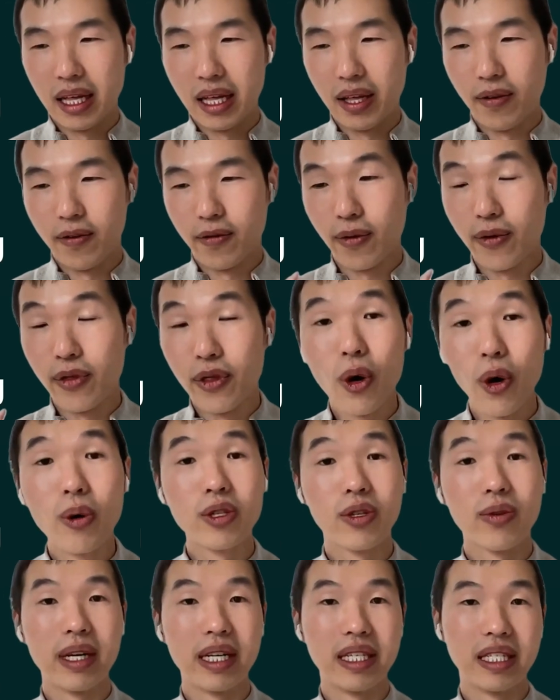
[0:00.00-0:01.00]
For those
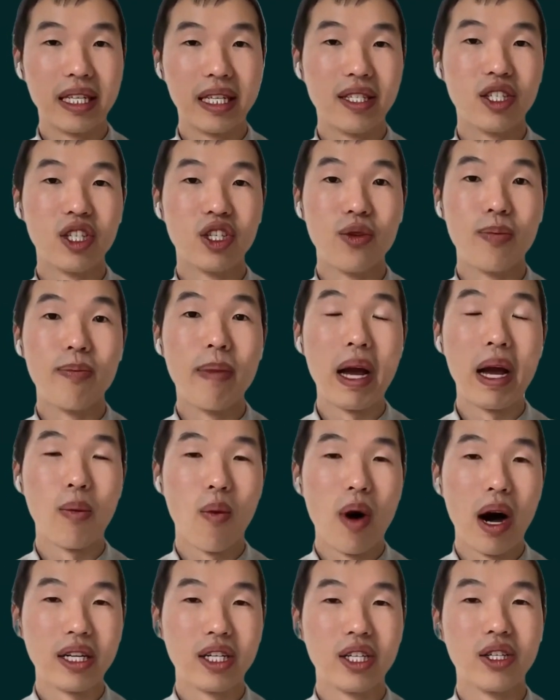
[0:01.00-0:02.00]
reasons, you might
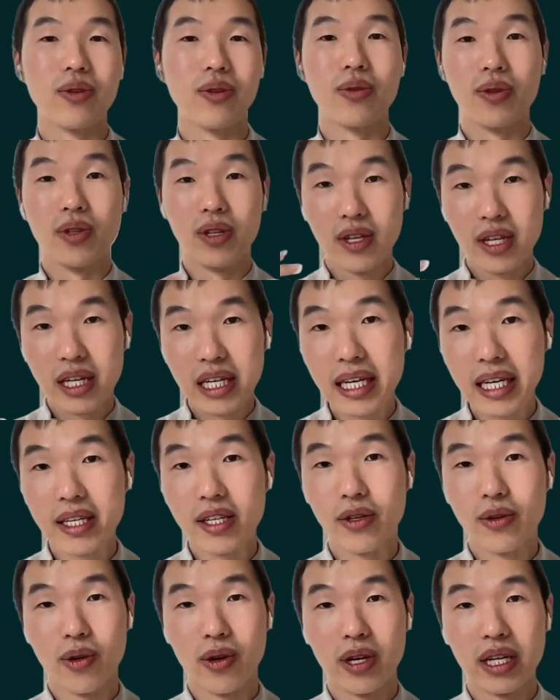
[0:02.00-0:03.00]
want to look at
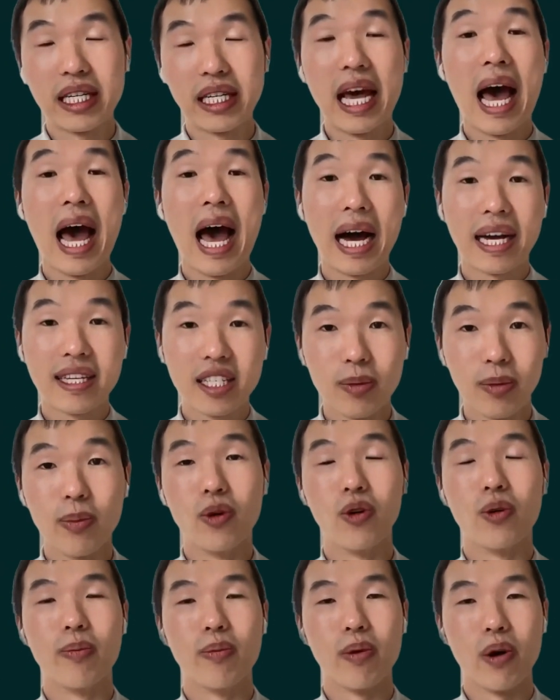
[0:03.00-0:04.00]
your
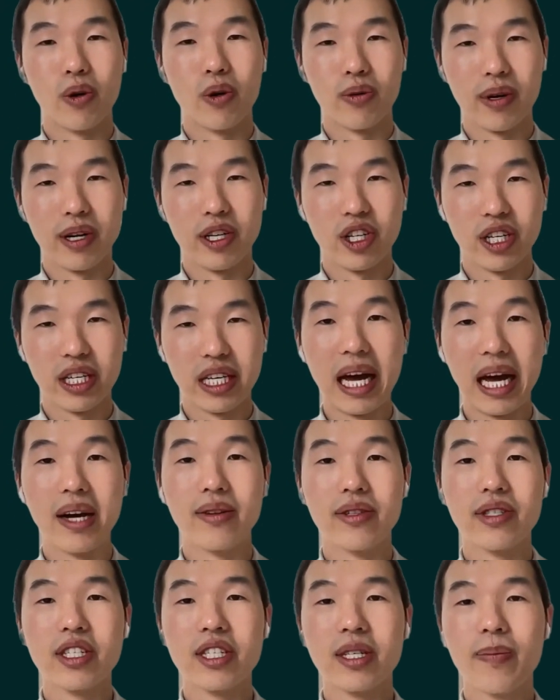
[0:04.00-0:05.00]
taxable brokerage
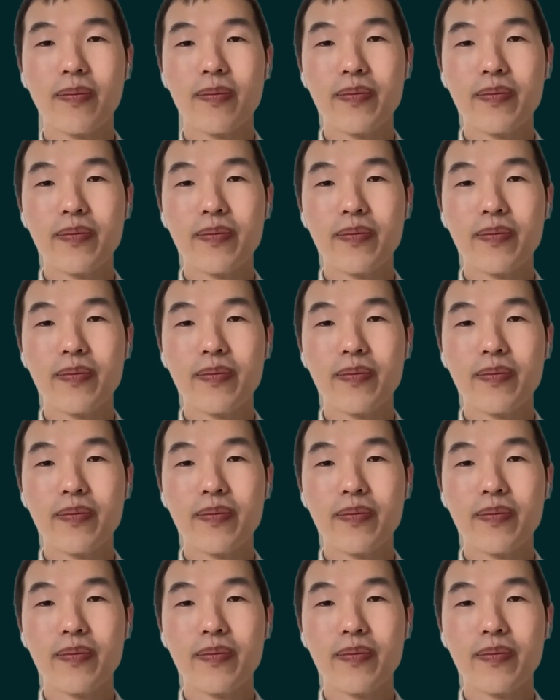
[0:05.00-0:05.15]
accounts